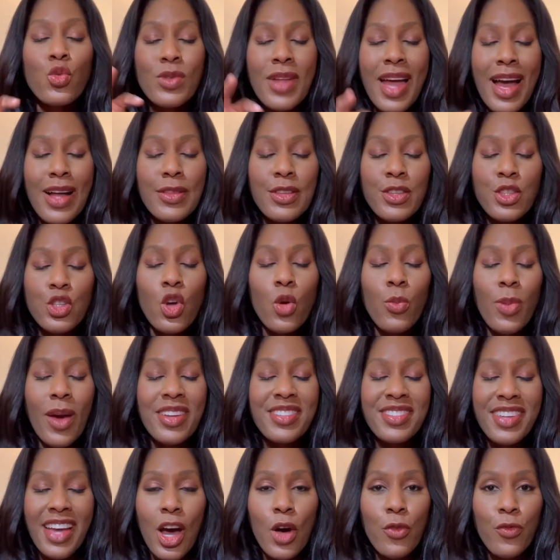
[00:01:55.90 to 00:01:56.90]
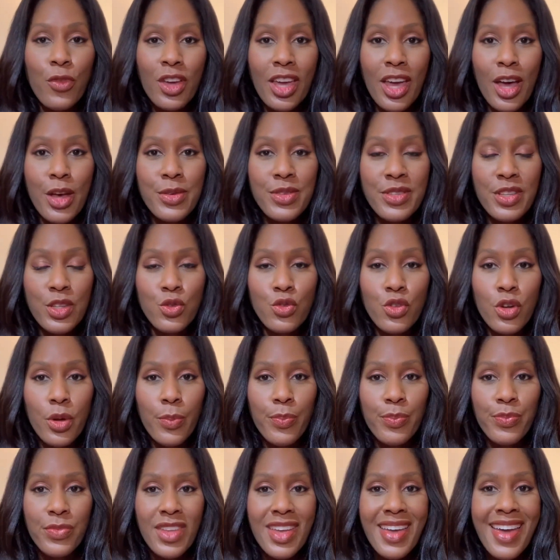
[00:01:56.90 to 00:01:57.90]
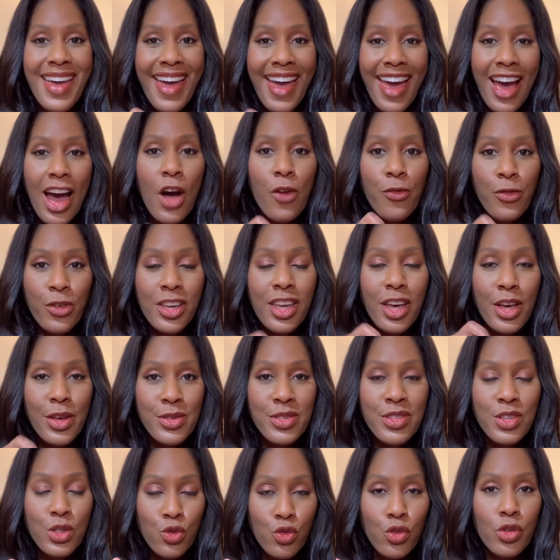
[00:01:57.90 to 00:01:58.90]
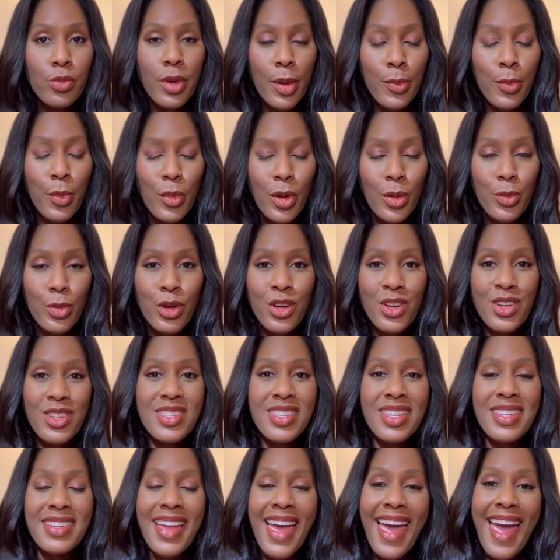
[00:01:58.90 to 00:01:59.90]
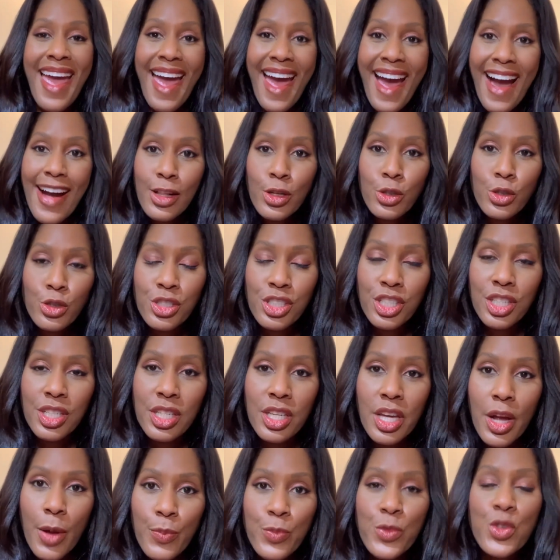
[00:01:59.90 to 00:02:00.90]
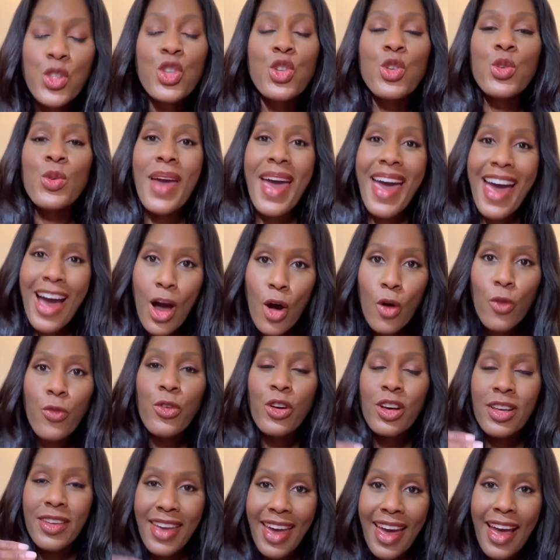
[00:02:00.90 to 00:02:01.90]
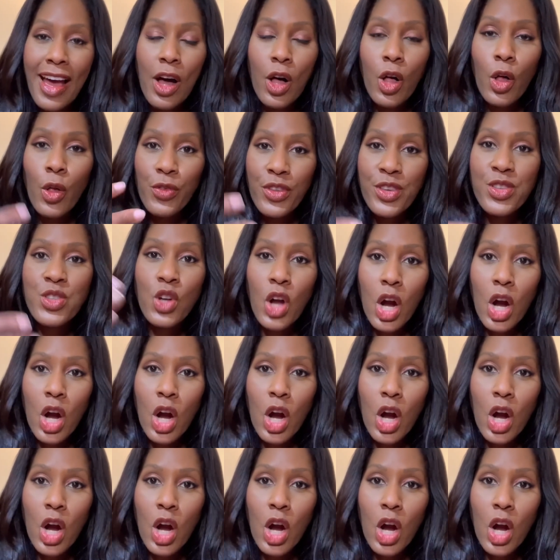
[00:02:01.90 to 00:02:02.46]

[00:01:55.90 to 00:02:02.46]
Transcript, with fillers: now let's go back to alpha-gal syndrome. Alpha-gal syndrome, remember, is an allergy to alpha-gal, this